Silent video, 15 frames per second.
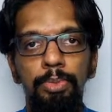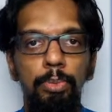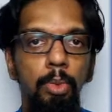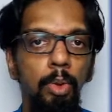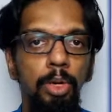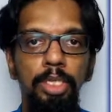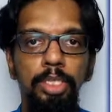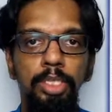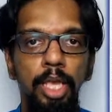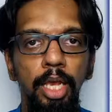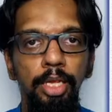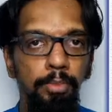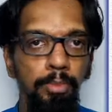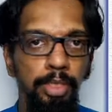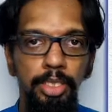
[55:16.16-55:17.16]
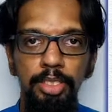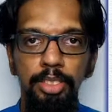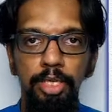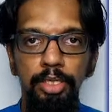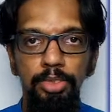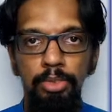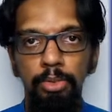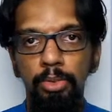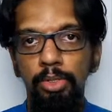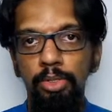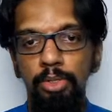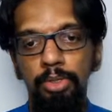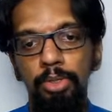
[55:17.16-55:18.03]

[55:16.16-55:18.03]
small assignments and so on.